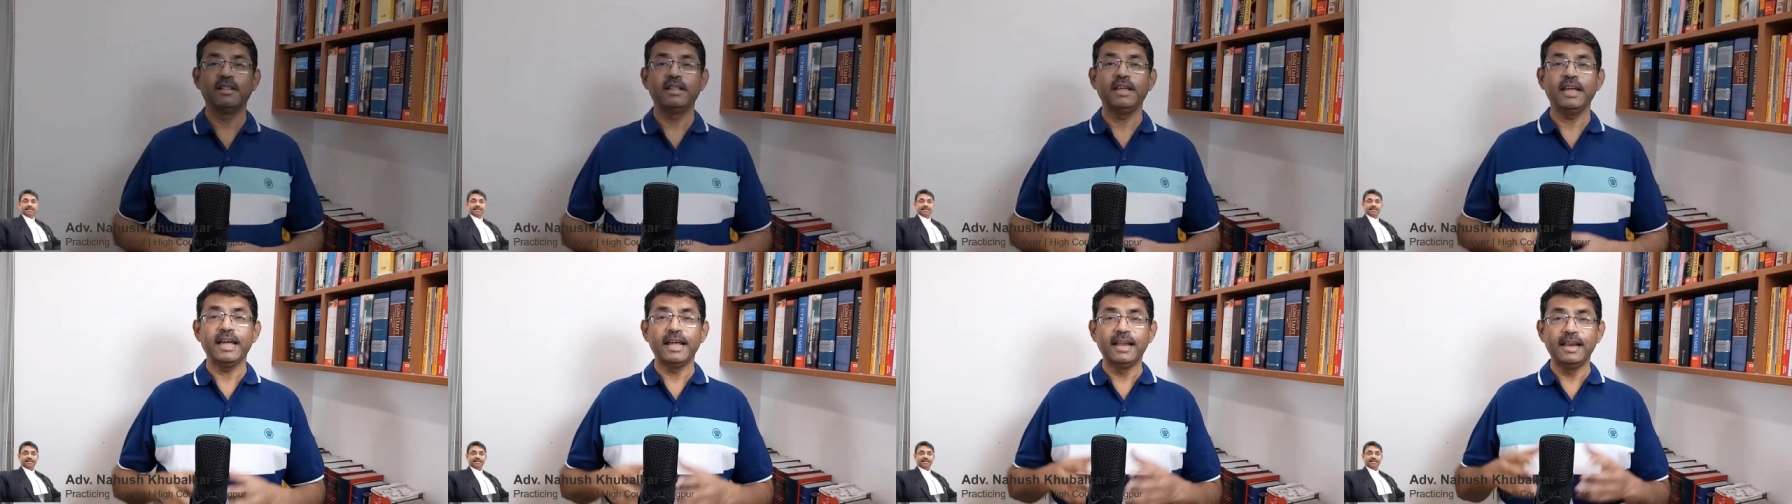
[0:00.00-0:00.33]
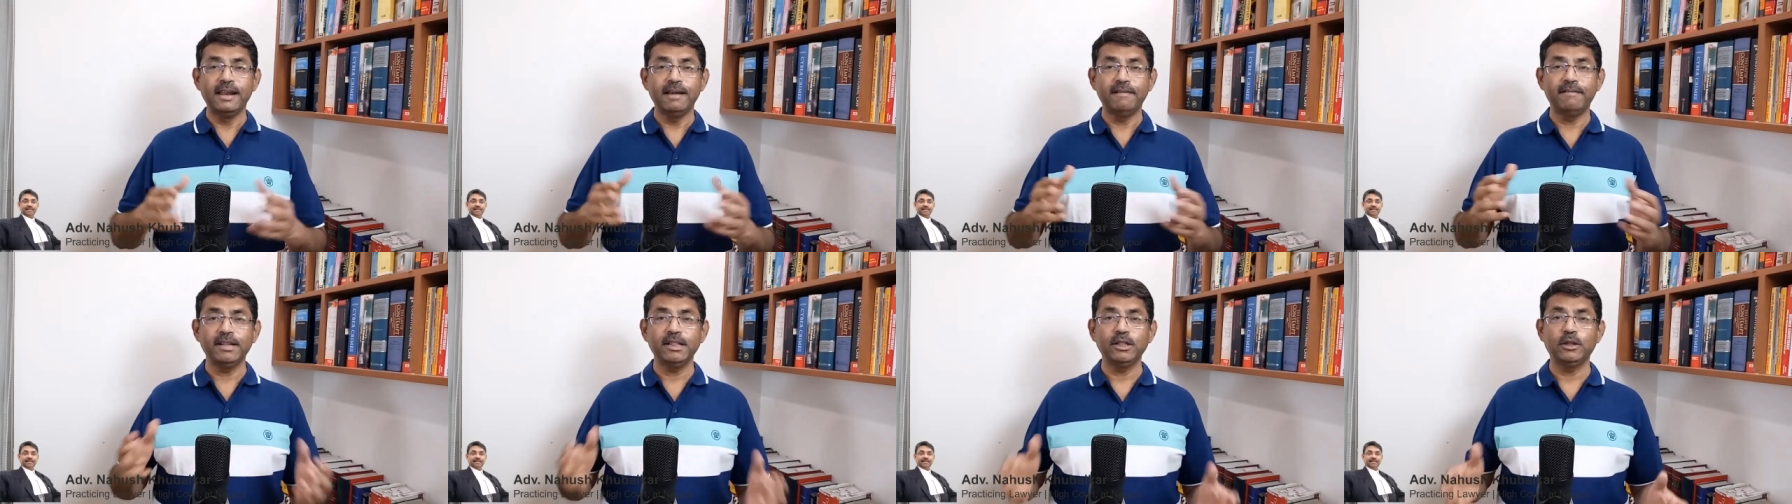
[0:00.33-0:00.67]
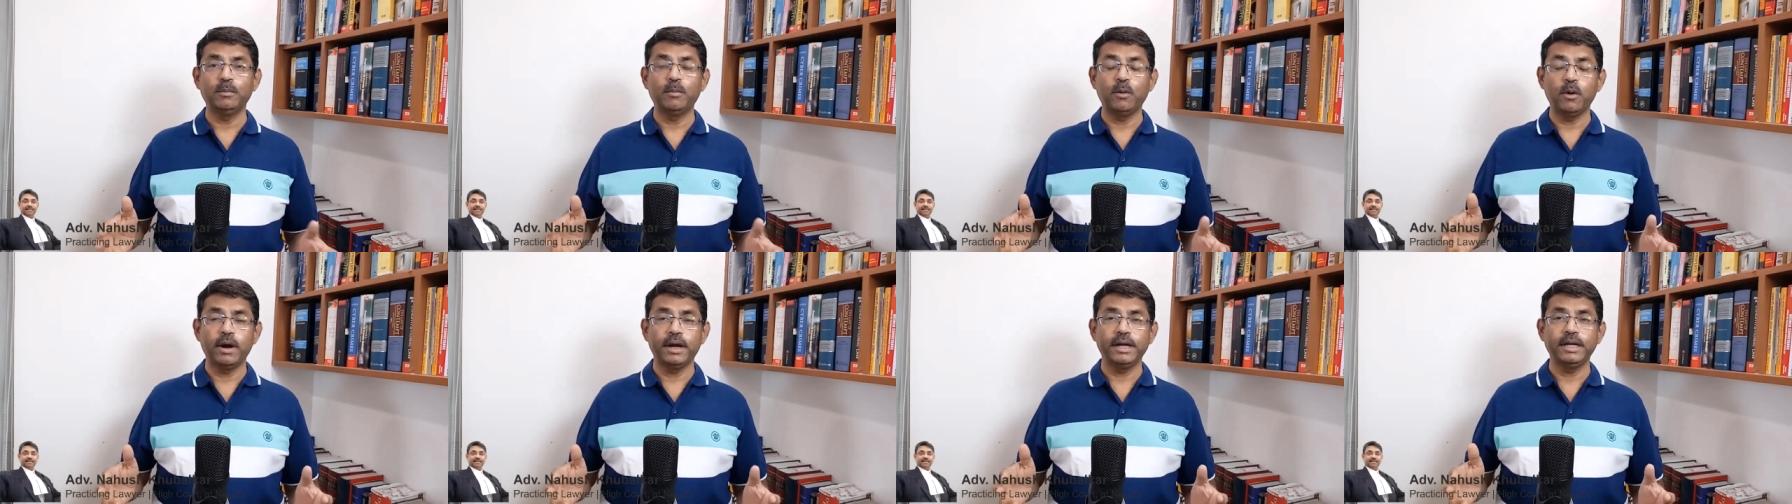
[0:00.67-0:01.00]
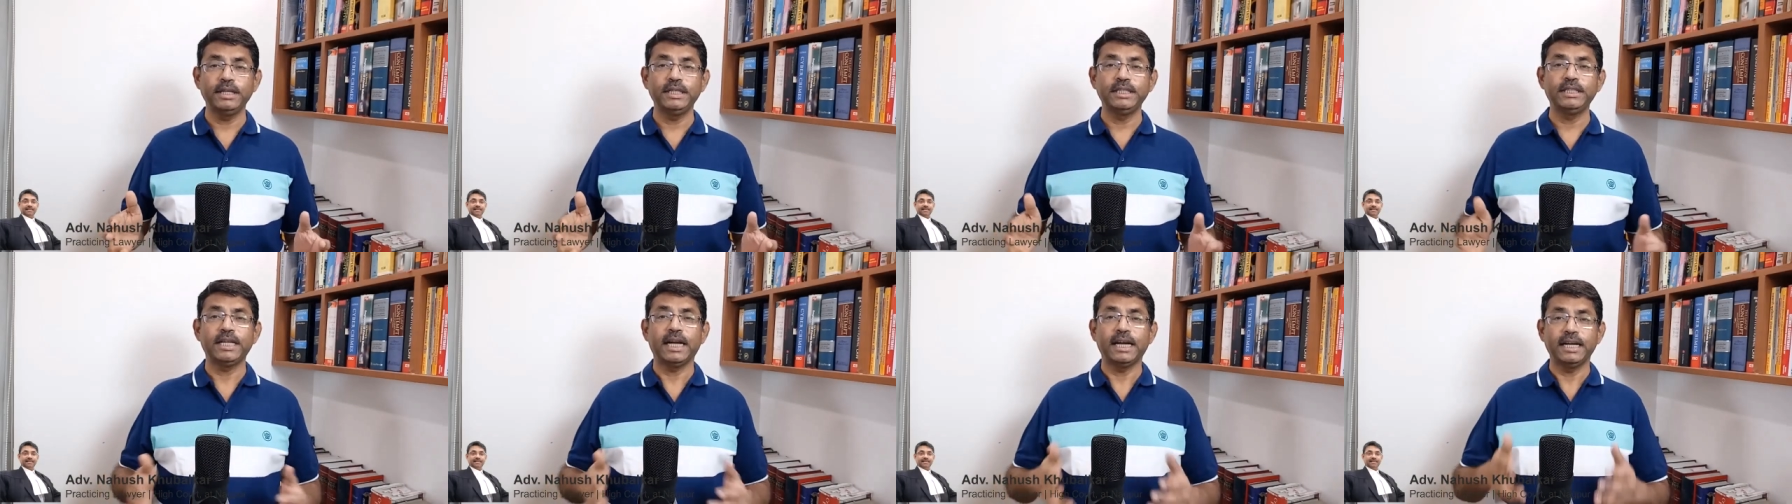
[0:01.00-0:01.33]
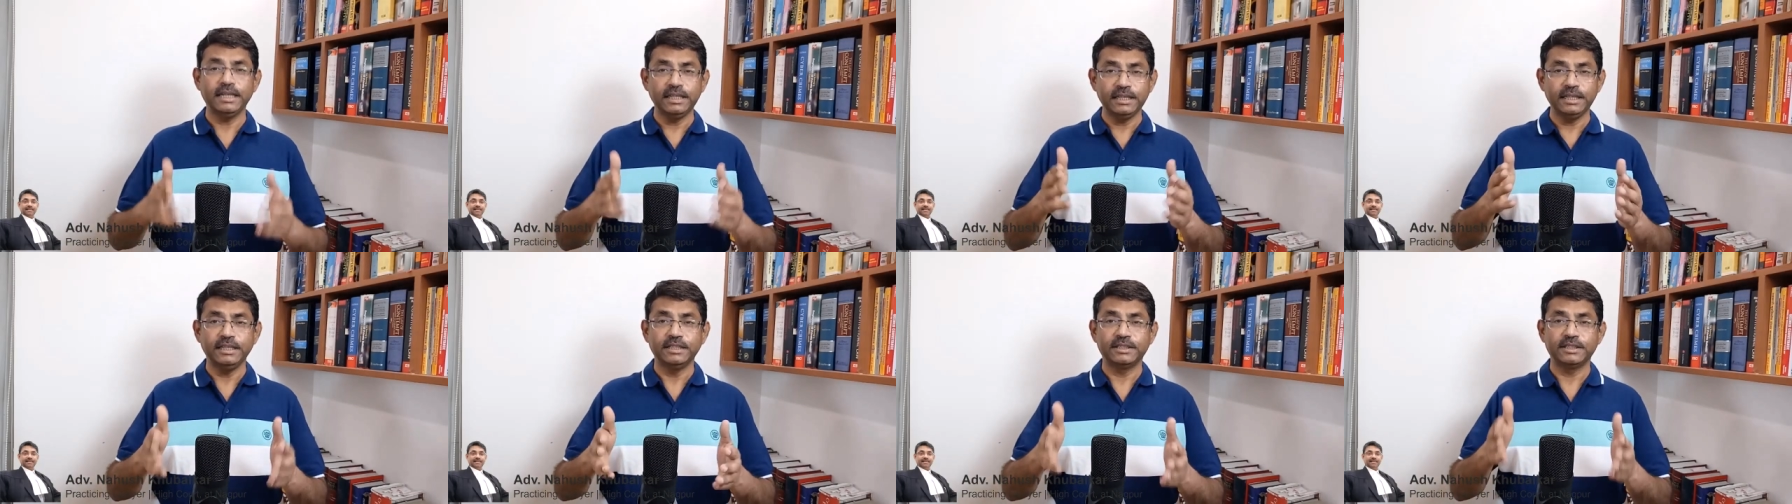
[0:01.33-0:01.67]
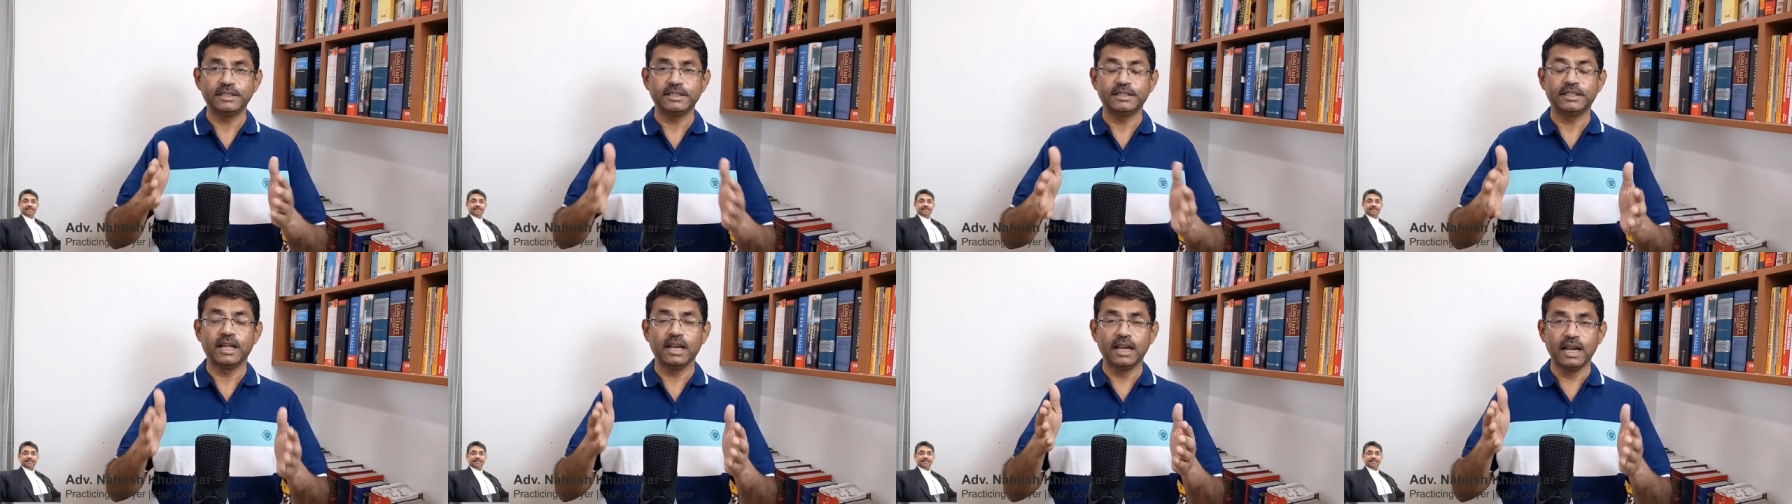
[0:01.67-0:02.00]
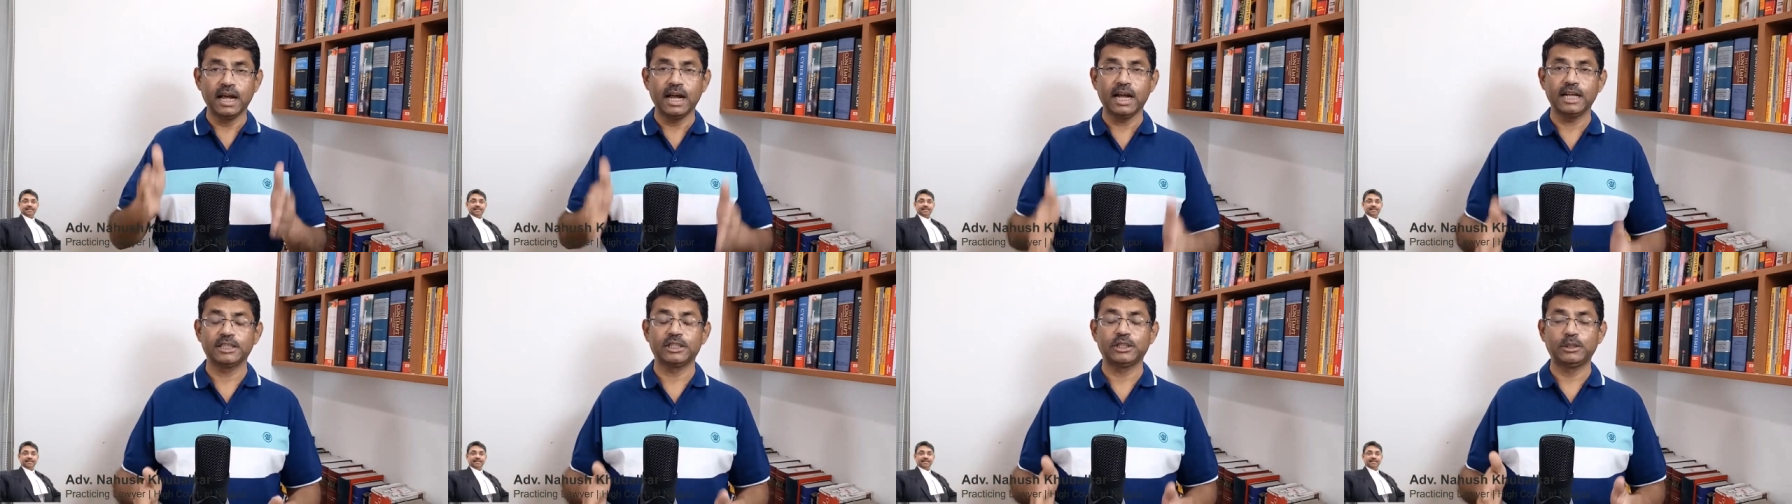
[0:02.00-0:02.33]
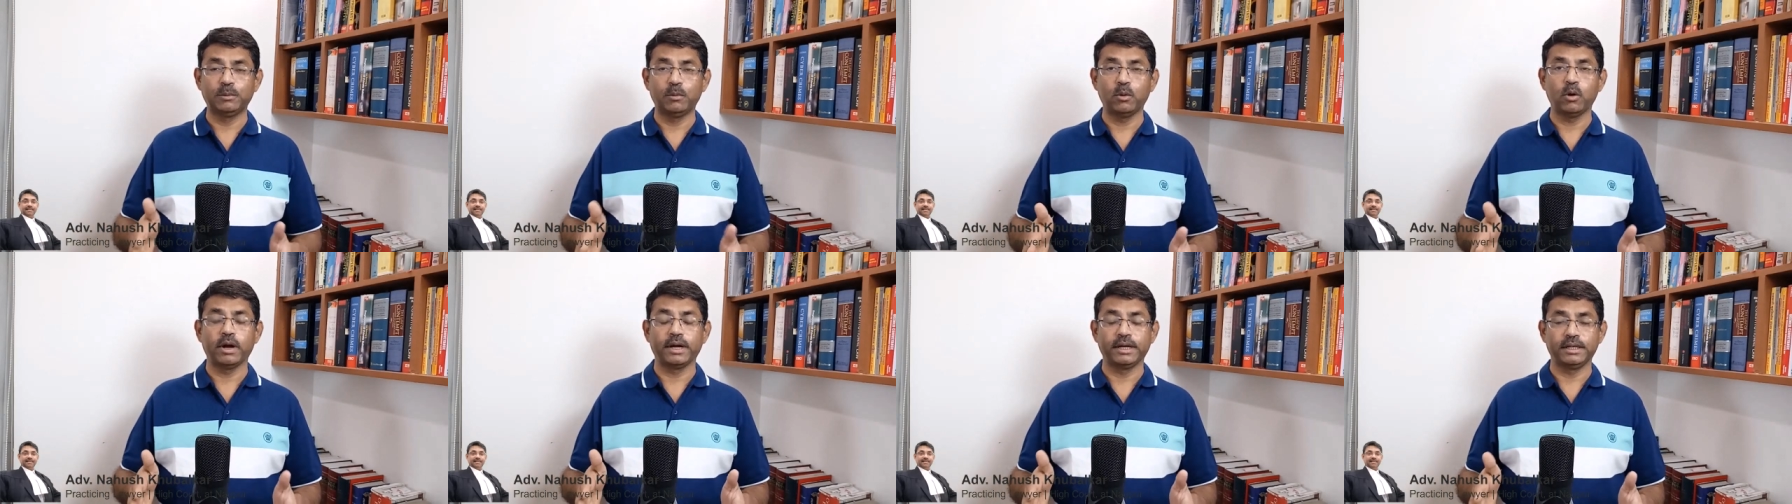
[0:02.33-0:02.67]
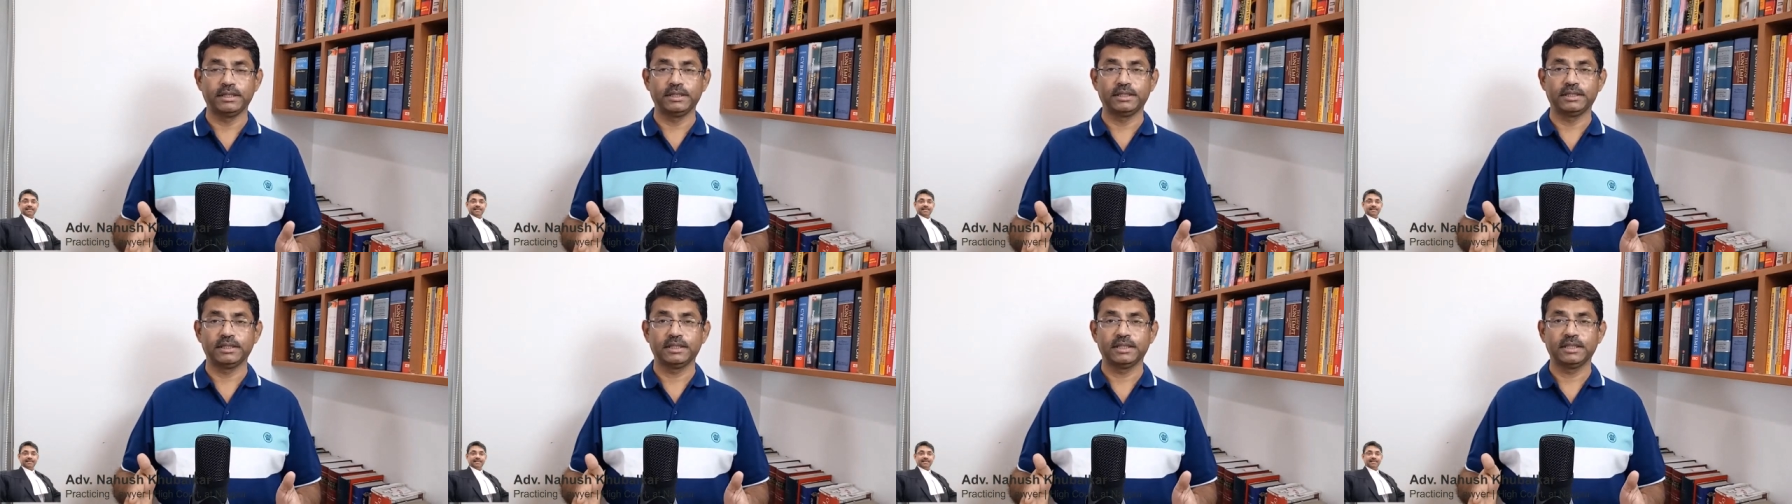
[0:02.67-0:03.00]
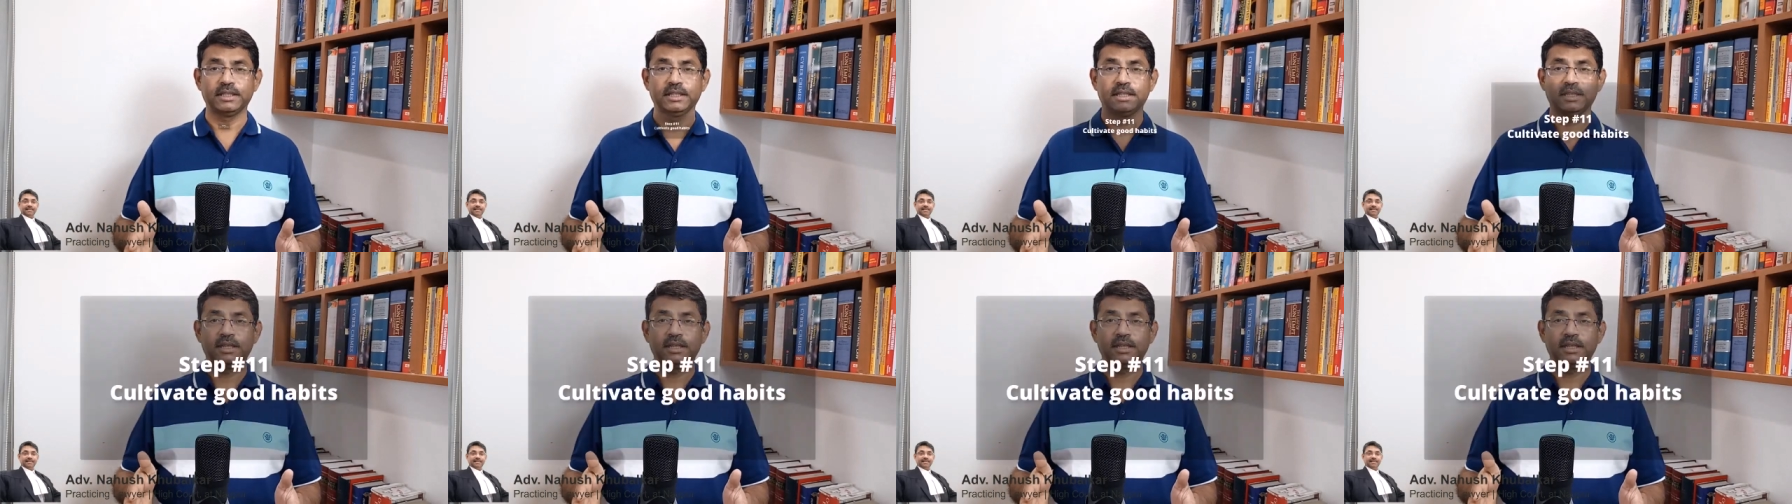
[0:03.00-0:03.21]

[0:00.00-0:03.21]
The 11th point, and this is the last point